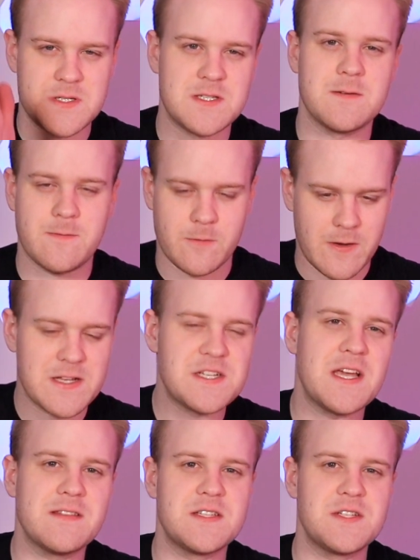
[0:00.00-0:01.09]

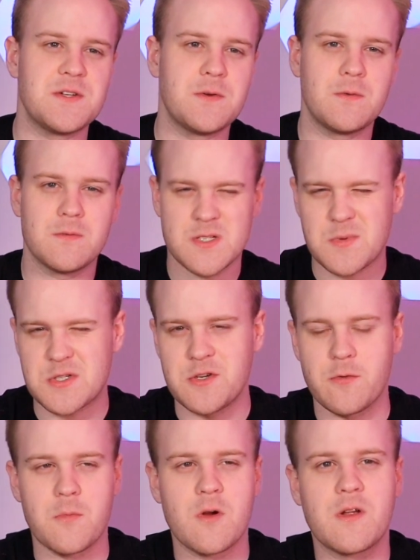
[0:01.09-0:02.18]
differentiate the two, especially
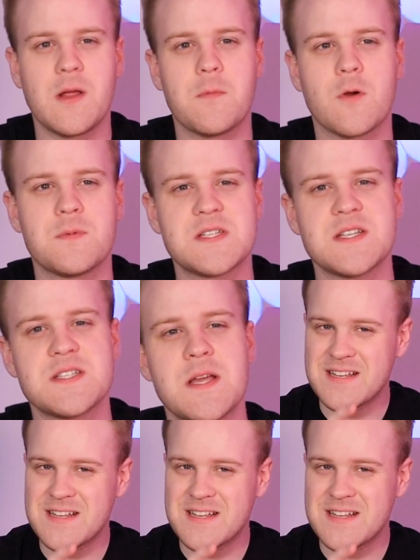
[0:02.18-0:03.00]
for marketing purposes.